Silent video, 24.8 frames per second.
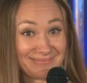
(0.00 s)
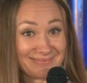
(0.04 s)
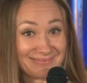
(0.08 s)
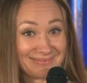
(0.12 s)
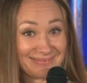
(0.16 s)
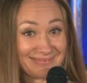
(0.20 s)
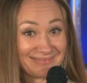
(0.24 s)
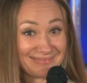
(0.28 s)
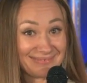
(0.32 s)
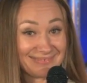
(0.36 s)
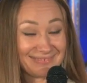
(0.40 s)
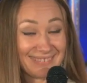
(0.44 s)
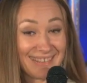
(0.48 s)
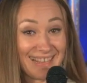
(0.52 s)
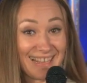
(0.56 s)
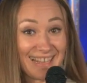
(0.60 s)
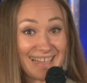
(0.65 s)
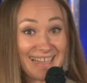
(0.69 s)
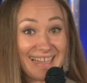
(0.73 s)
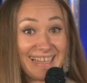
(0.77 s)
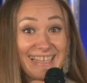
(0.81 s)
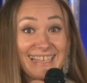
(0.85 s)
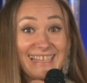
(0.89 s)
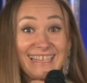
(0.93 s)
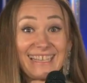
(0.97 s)
doing
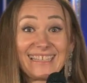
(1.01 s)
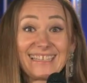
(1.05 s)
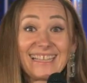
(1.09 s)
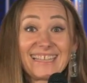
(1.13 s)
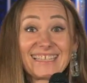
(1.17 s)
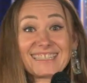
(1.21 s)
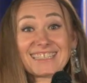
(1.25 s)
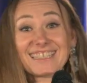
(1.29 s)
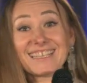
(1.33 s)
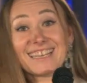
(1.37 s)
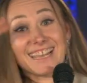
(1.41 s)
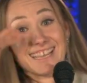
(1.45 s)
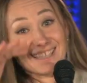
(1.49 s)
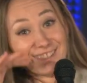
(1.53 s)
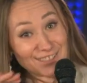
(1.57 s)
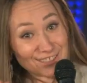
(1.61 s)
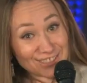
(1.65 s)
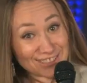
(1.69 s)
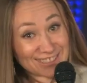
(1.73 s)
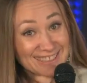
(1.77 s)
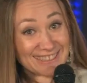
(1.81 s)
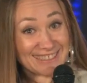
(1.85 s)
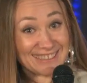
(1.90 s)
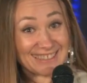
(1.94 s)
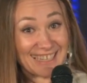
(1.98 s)
what is
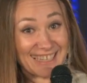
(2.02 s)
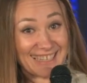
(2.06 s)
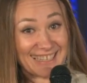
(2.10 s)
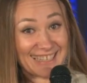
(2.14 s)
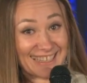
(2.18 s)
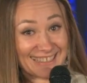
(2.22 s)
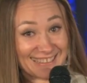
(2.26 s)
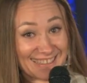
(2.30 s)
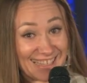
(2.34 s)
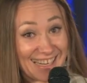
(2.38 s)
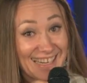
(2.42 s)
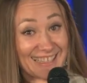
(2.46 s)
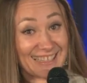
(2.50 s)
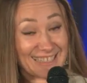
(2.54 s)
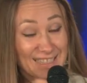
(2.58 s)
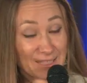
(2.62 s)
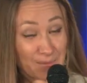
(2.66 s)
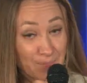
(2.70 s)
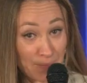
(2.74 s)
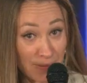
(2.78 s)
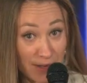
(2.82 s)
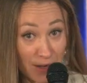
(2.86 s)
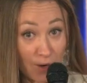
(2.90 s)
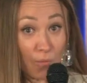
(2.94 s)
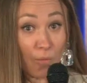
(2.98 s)
joy
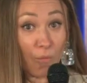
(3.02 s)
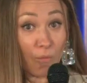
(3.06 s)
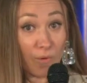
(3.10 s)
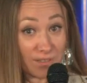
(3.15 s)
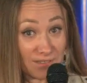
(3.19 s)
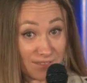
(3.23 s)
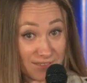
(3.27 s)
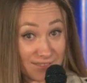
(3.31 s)
tells me.